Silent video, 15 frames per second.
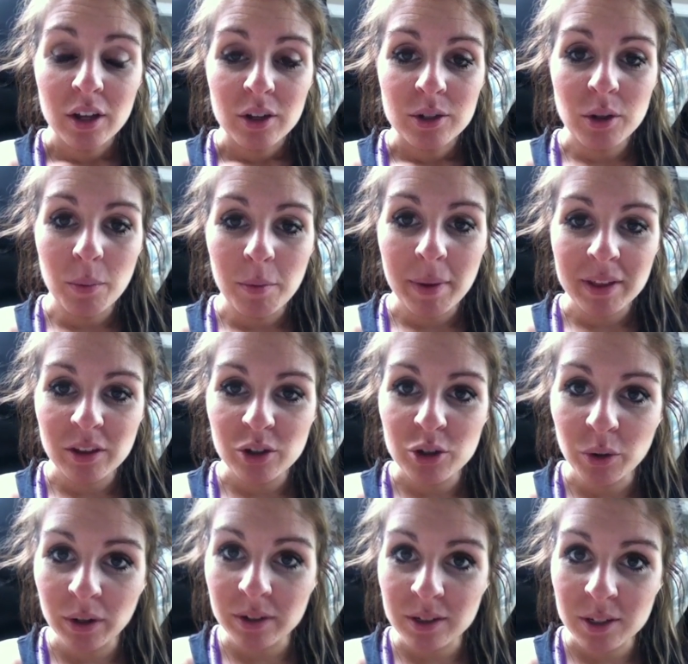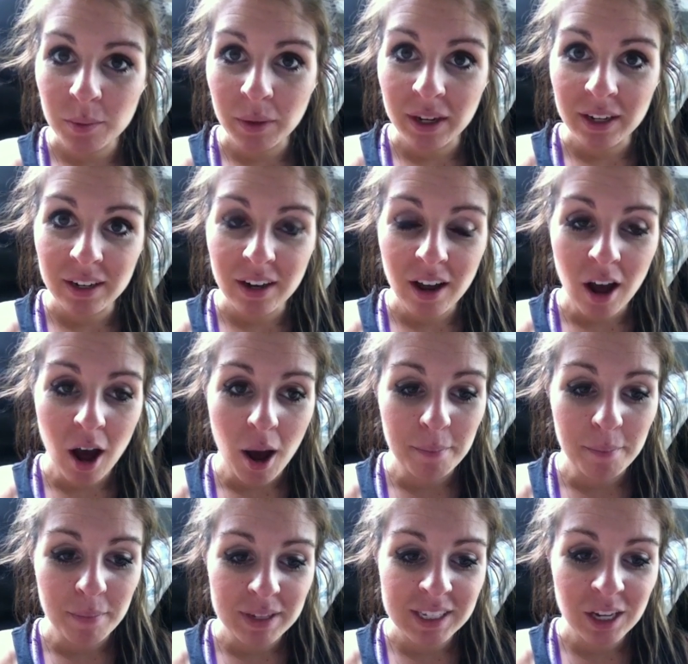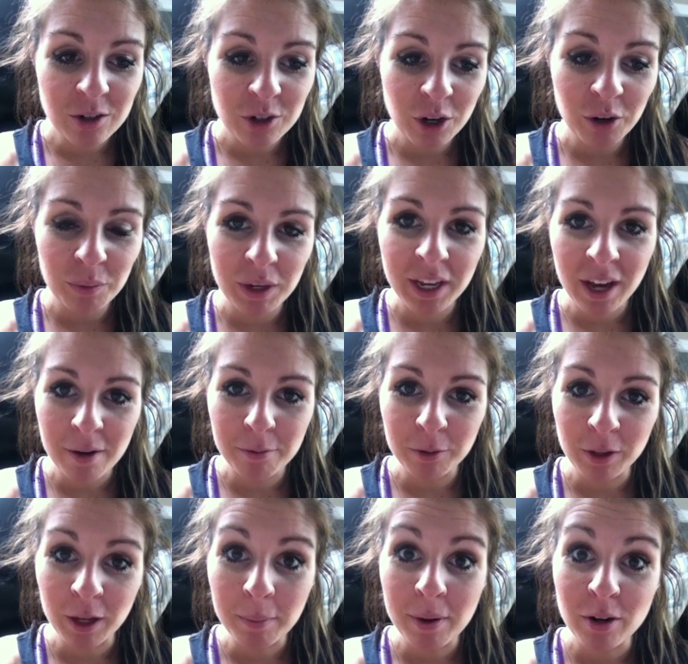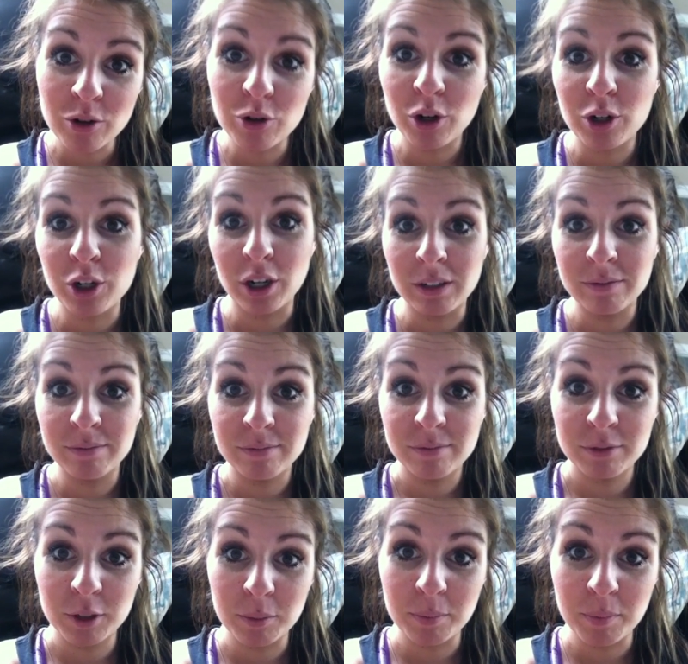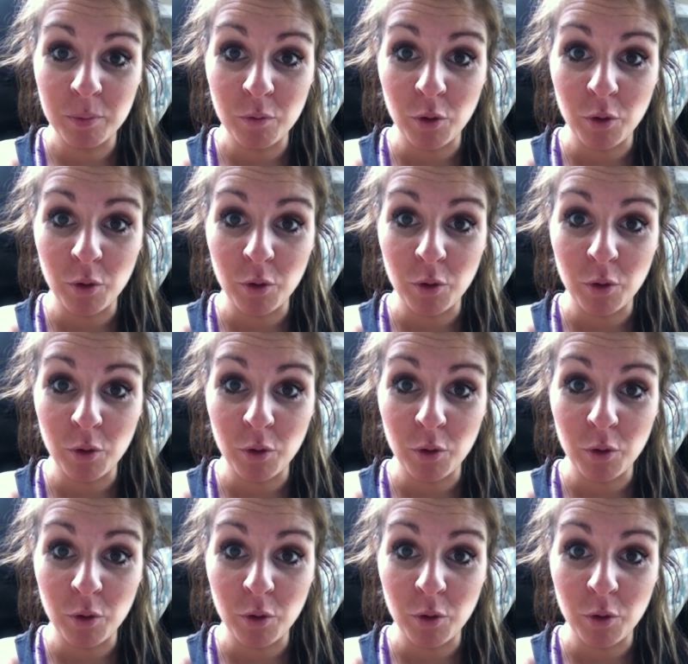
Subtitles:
So I'm going to make this short and sweet, essentially a recap for like my nutrition for